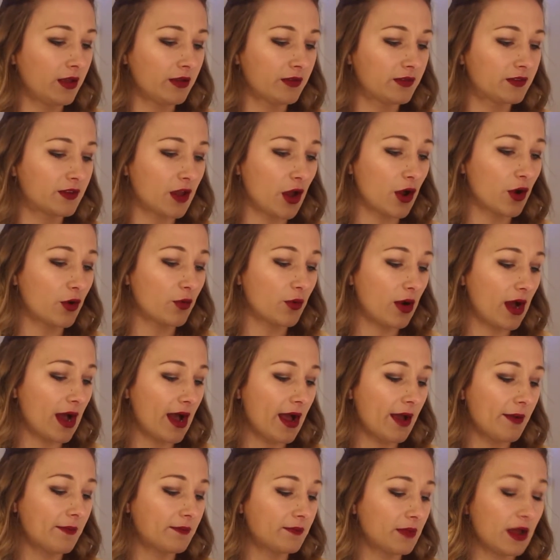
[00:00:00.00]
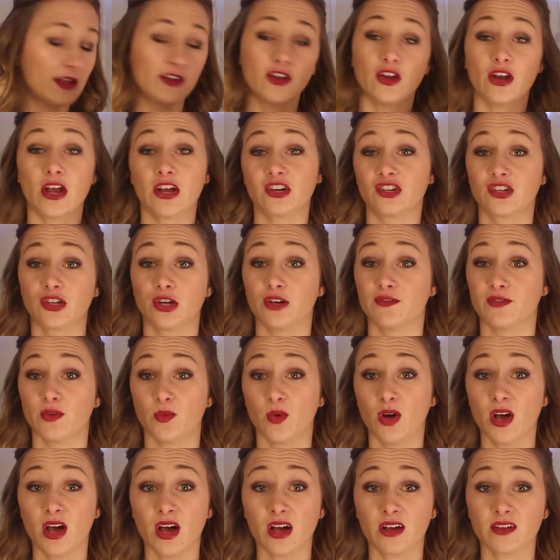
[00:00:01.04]
So I don't actually know if it
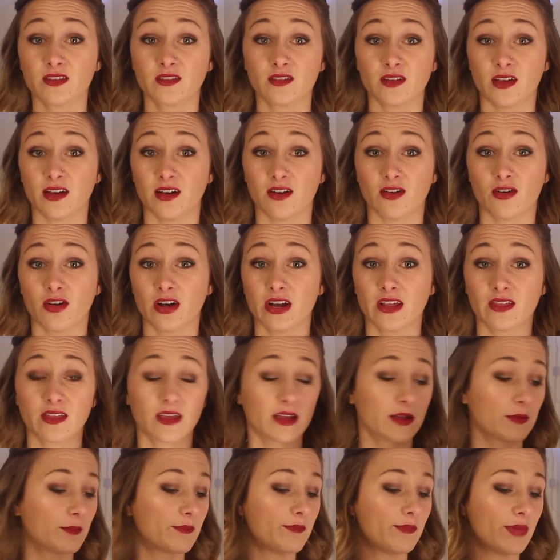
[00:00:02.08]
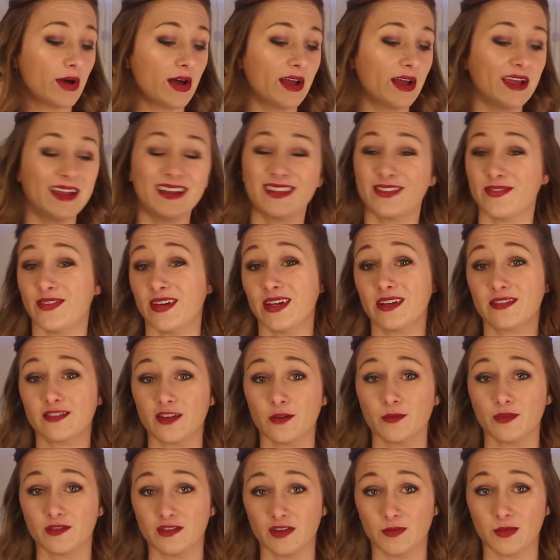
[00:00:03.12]
works or anything, but it's fixed, so
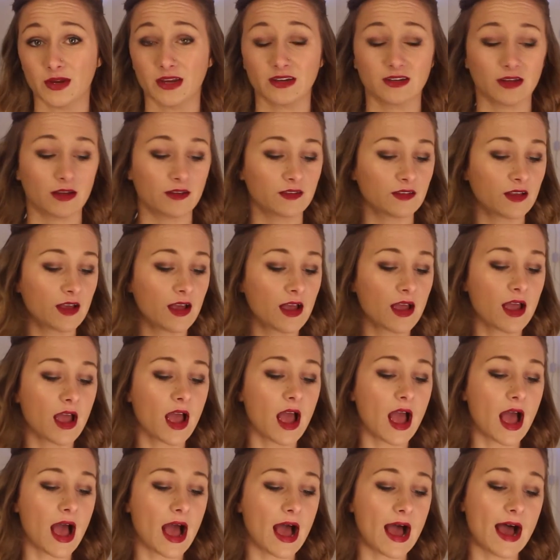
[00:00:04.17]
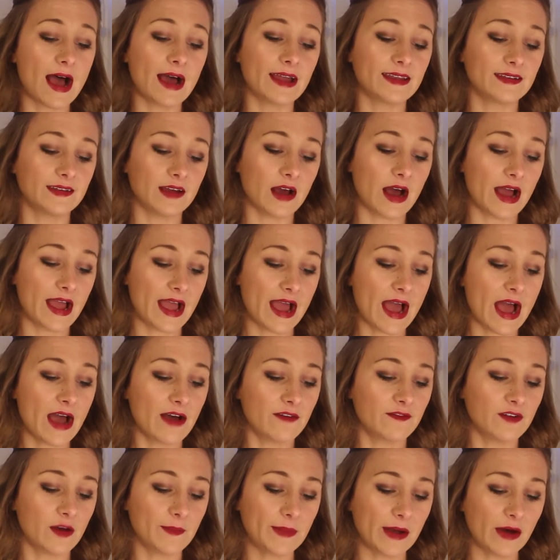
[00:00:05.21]
I'm assuming it does. And I
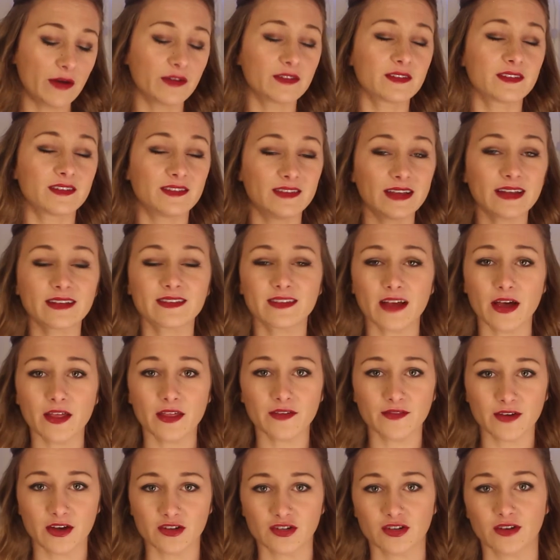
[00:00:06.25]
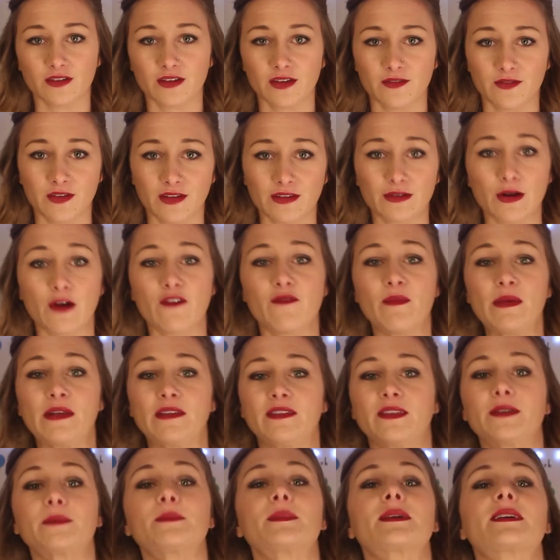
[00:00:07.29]
have about 6 other versions of this cough
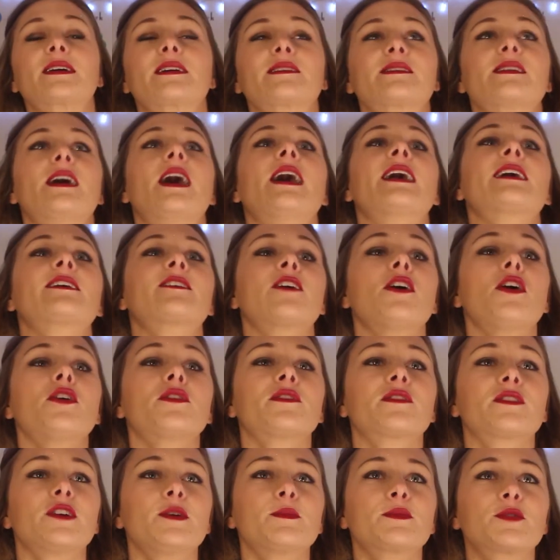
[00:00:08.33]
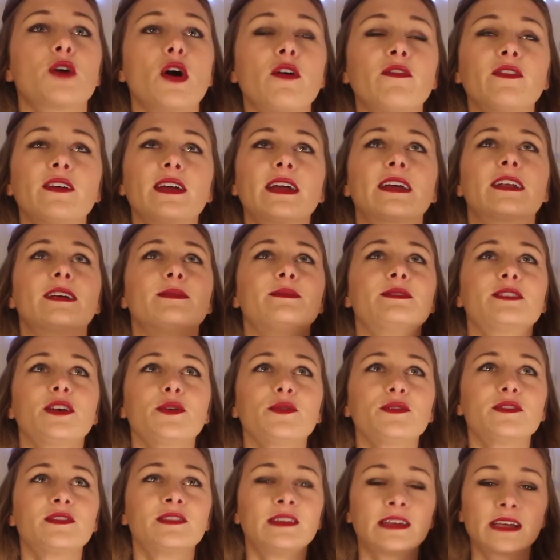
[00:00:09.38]
medicine because I can't stop coughing and I'm so
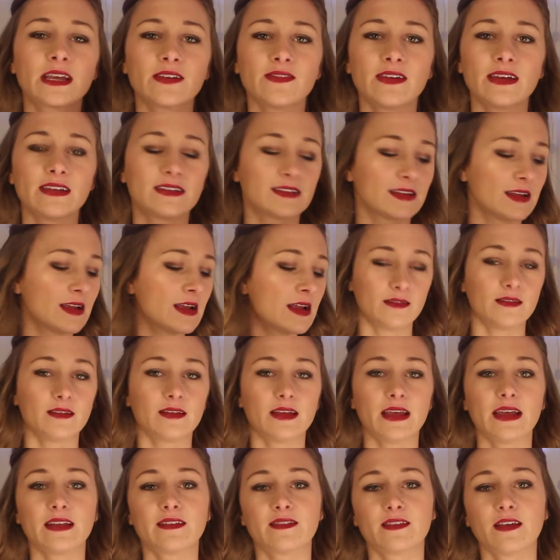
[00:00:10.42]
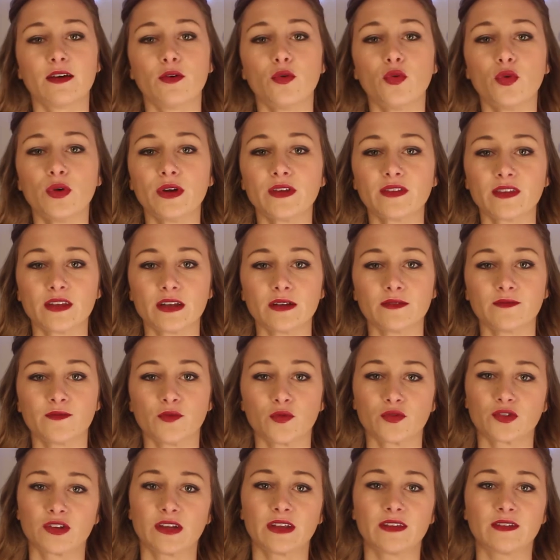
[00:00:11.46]
sick of it. It's always an
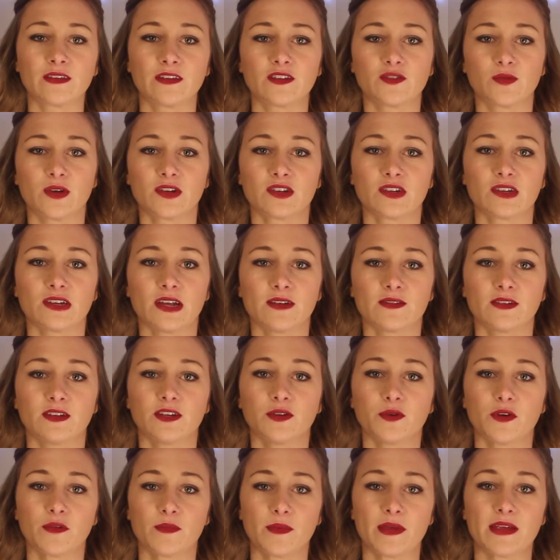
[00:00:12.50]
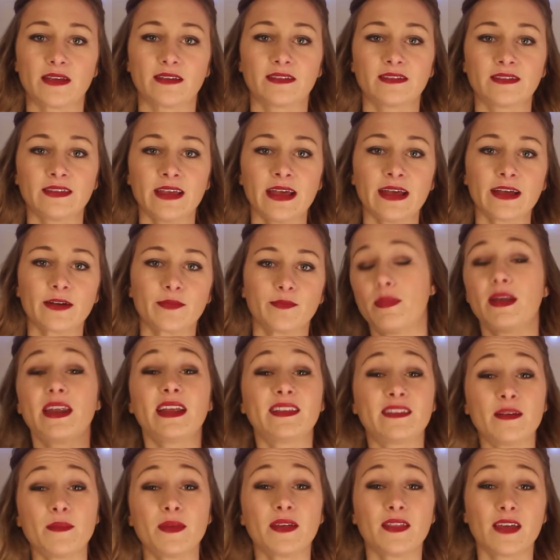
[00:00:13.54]
unfortunate situation to have to deal with being sick, but
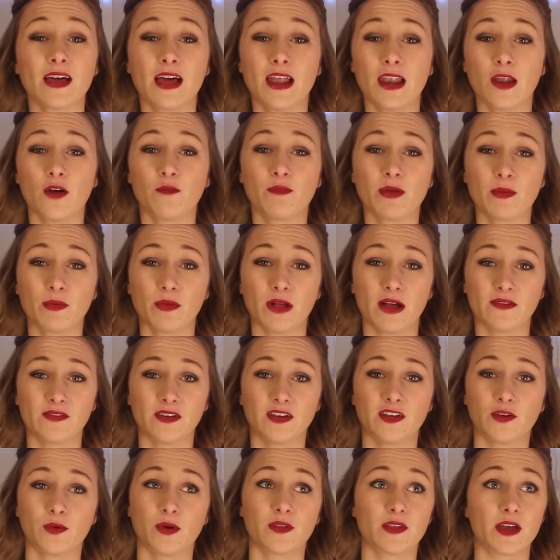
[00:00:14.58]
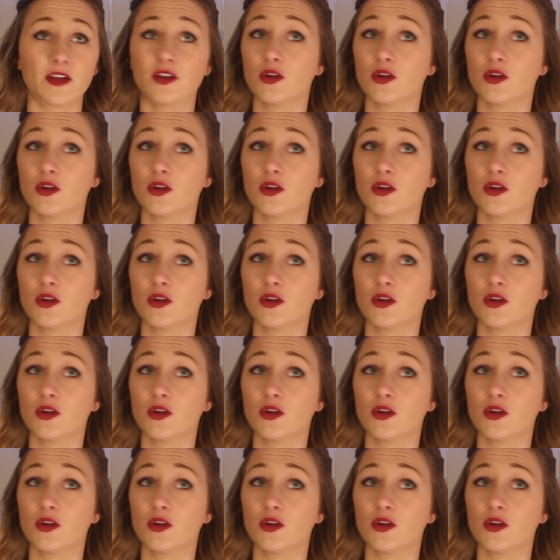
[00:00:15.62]
it's something that a lot of people have to deal with.